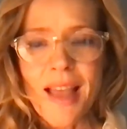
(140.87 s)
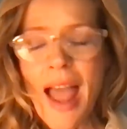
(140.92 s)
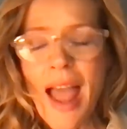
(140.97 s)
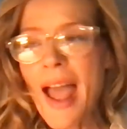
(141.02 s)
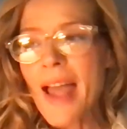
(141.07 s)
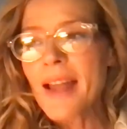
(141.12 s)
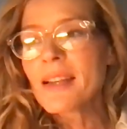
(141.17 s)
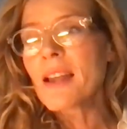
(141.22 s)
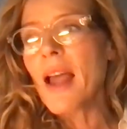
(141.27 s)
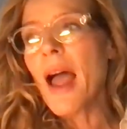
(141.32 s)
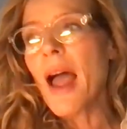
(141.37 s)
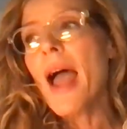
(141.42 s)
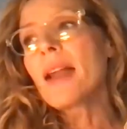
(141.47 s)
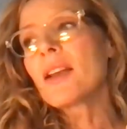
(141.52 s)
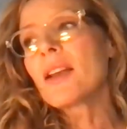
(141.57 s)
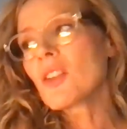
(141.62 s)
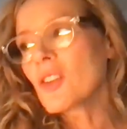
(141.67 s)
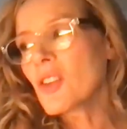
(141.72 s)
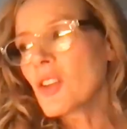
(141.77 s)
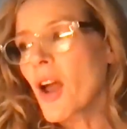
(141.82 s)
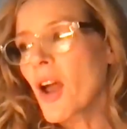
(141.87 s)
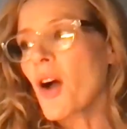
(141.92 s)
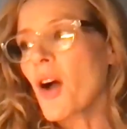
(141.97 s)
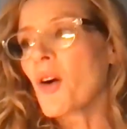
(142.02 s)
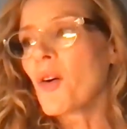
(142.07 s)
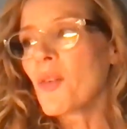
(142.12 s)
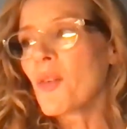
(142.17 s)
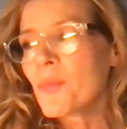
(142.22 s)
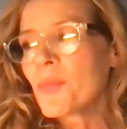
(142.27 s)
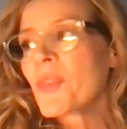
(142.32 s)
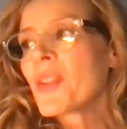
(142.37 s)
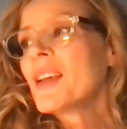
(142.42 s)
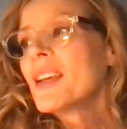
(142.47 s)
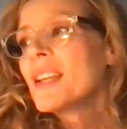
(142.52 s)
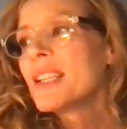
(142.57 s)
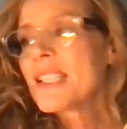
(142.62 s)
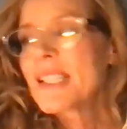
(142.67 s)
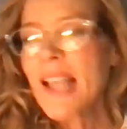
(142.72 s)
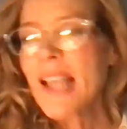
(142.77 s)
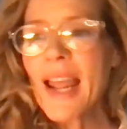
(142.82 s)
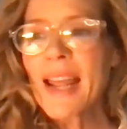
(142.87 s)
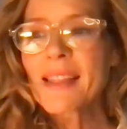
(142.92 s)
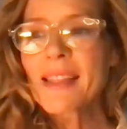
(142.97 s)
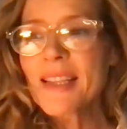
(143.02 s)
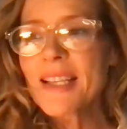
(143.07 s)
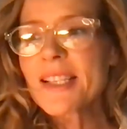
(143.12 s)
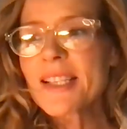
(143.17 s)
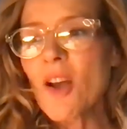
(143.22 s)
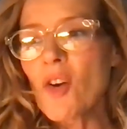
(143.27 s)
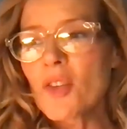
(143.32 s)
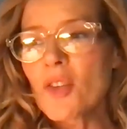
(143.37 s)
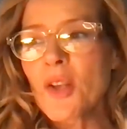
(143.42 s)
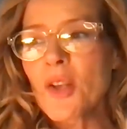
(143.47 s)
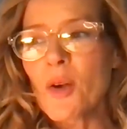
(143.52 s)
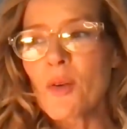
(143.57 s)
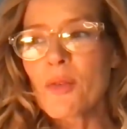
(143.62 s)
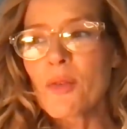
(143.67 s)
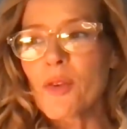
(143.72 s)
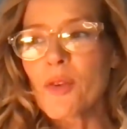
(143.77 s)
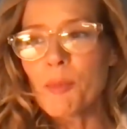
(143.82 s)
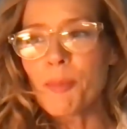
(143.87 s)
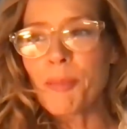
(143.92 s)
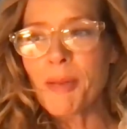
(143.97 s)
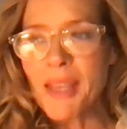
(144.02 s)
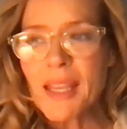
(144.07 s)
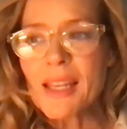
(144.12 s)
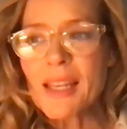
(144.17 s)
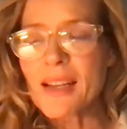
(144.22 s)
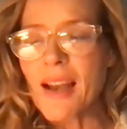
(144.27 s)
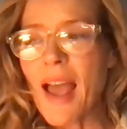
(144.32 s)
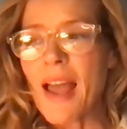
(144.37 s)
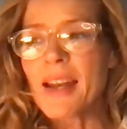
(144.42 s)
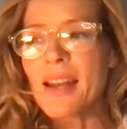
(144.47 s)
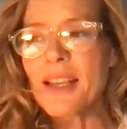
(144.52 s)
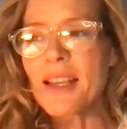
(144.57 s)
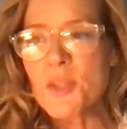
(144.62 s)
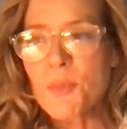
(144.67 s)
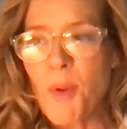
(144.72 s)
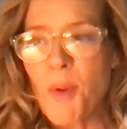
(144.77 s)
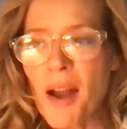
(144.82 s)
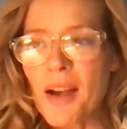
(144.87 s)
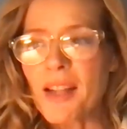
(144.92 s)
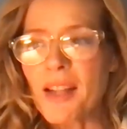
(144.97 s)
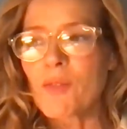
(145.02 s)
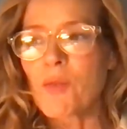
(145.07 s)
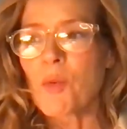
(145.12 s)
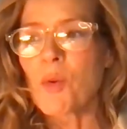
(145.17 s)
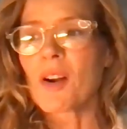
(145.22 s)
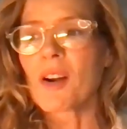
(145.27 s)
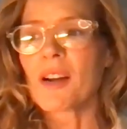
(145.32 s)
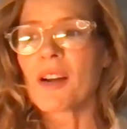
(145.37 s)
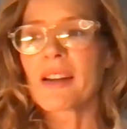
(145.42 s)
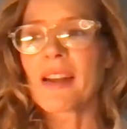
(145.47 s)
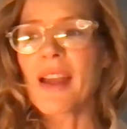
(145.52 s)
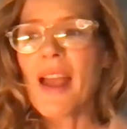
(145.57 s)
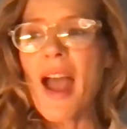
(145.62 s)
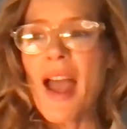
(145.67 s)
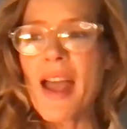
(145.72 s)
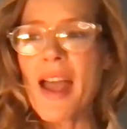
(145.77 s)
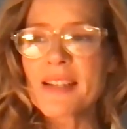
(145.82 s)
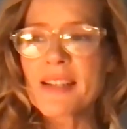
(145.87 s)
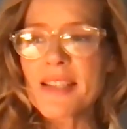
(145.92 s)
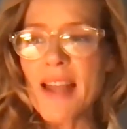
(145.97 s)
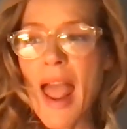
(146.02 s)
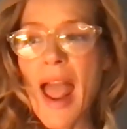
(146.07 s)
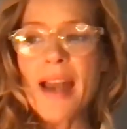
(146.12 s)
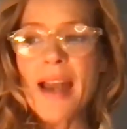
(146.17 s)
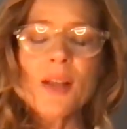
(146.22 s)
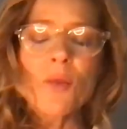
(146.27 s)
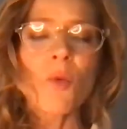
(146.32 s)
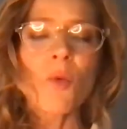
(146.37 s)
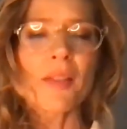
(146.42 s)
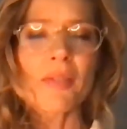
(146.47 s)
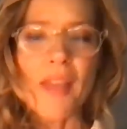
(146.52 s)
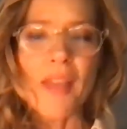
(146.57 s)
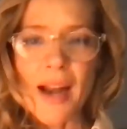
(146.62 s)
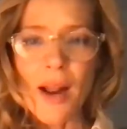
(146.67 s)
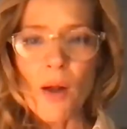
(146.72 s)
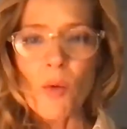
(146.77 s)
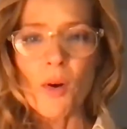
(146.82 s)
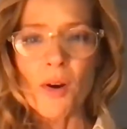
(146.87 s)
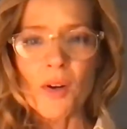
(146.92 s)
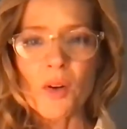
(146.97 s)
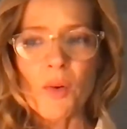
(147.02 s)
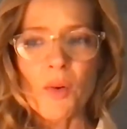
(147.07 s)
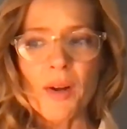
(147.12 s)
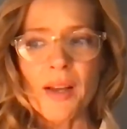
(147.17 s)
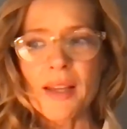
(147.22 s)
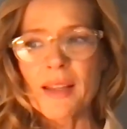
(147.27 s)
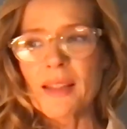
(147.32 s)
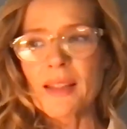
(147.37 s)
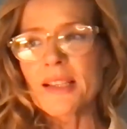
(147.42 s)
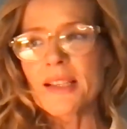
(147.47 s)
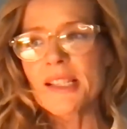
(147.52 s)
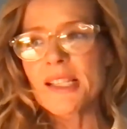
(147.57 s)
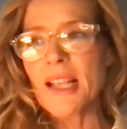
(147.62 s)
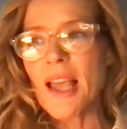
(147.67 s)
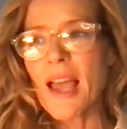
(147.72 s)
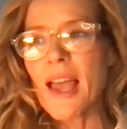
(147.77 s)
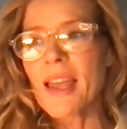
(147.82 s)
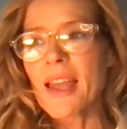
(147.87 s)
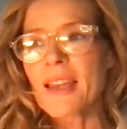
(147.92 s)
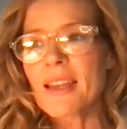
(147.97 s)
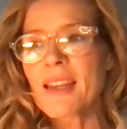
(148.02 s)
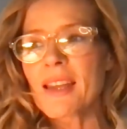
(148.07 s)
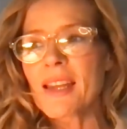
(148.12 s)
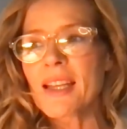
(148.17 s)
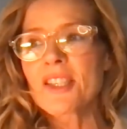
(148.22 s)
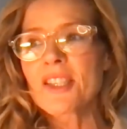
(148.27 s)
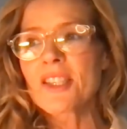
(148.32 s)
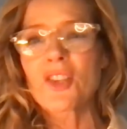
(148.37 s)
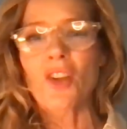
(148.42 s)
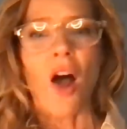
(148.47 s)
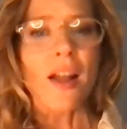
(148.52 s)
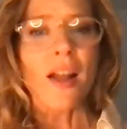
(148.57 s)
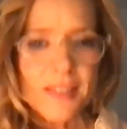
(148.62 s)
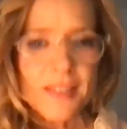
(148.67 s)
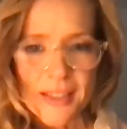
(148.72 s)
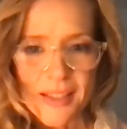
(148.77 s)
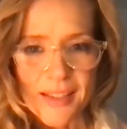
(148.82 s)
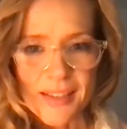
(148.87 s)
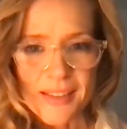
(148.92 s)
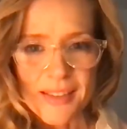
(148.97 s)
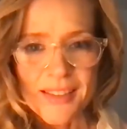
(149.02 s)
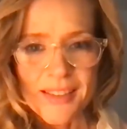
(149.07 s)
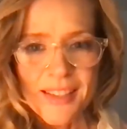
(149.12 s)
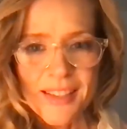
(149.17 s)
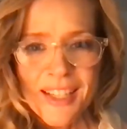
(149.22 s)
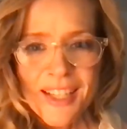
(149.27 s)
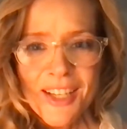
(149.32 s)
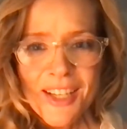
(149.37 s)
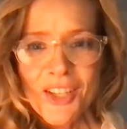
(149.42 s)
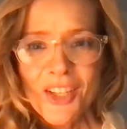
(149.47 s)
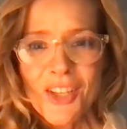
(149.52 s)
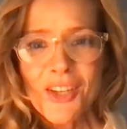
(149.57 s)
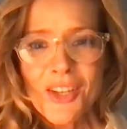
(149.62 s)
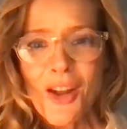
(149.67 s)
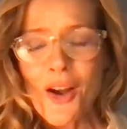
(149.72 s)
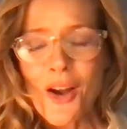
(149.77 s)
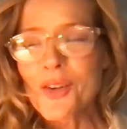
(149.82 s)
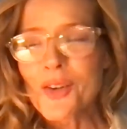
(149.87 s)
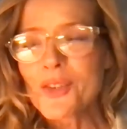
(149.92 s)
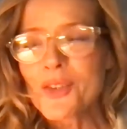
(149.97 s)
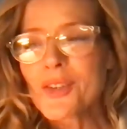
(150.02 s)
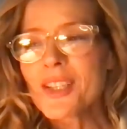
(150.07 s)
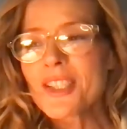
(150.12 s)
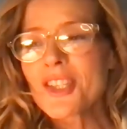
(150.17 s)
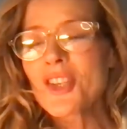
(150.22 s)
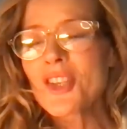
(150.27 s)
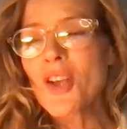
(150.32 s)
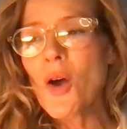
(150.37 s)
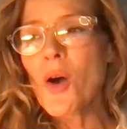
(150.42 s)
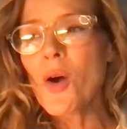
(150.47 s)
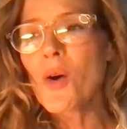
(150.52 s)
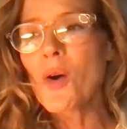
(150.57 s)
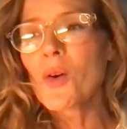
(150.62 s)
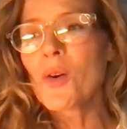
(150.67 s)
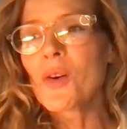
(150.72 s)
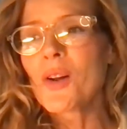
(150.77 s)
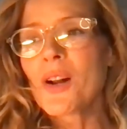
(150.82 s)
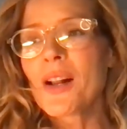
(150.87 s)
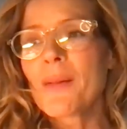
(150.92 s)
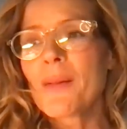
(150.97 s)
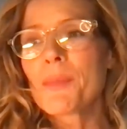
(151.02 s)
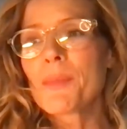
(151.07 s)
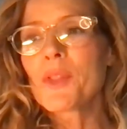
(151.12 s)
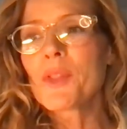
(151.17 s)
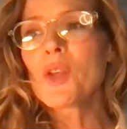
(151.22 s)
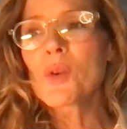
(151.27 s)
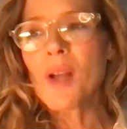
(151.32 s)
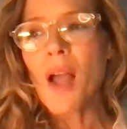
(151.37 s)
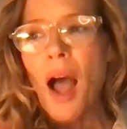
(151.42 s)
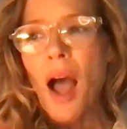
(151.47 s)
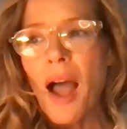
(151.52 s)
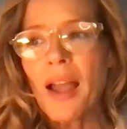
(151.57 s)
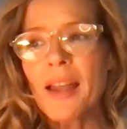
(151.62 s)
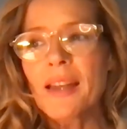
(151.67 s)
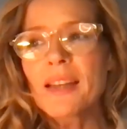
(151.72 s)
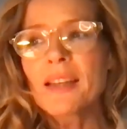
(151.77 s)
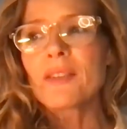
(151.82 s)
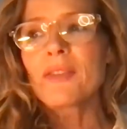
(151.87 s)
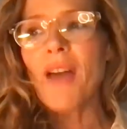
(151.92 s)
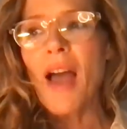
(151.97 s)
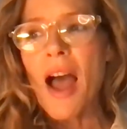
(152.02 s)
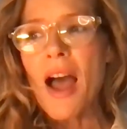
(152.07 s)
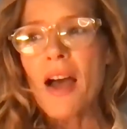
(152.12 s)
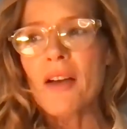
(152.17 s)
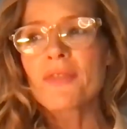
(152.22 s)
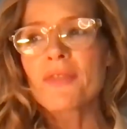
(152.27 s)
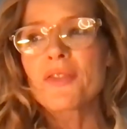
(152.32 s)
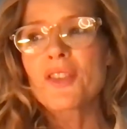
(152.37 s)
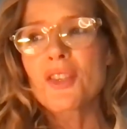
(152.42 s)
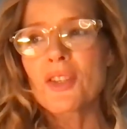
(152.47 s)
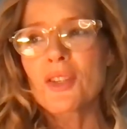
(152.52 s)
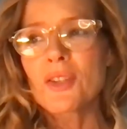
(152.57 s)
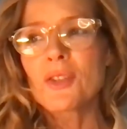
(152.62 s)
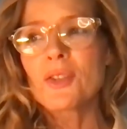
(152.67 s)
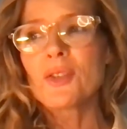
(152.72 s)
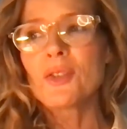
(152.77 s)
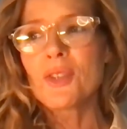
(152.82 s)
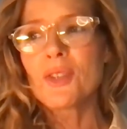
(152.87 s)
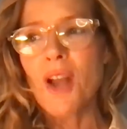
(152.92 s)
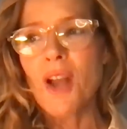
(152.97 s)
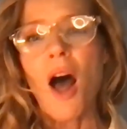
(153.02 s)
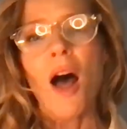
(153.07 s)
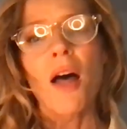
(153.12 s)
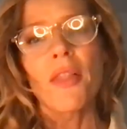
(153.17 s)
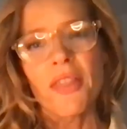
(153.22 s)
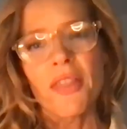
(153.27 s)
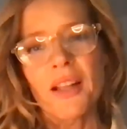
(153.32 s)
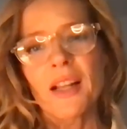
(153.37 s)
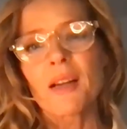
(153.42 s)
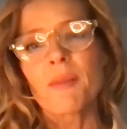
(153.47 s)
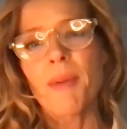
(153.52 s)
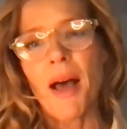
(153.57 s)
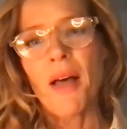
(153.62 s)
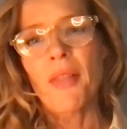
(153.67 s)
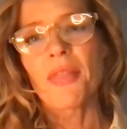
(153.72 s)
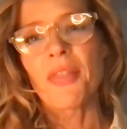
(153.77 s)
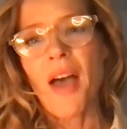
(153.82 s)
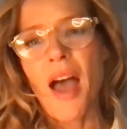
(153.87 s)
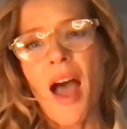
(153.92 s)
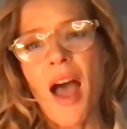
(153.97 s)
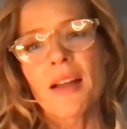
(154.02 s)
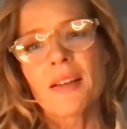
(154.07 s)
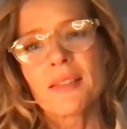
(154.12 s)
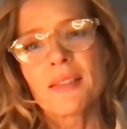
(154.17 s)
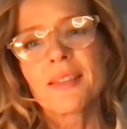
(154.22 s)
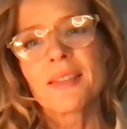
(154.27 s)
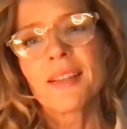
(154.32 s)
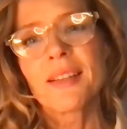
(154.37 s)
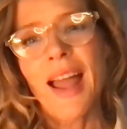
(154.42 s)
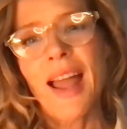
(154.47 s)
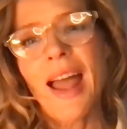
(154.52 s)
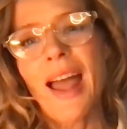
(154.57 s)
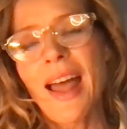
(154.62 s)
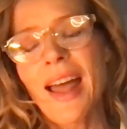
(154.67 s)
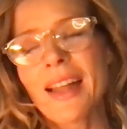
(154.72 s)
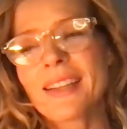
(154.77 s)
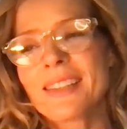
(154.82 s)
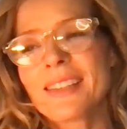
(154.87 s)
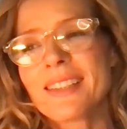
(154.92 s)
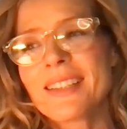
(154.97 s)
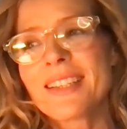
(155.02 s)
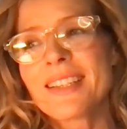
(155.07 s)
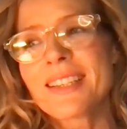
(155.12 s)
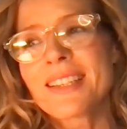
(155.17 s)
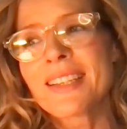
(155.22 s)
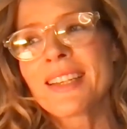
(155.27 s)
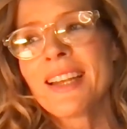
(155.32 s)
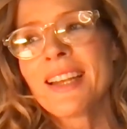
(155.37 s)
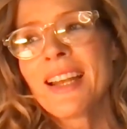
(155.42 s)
And you know, saying this also for Pete and his body of work and anyone that I work with, it's like, it's daunting, you know? So you kind of have to not think about that and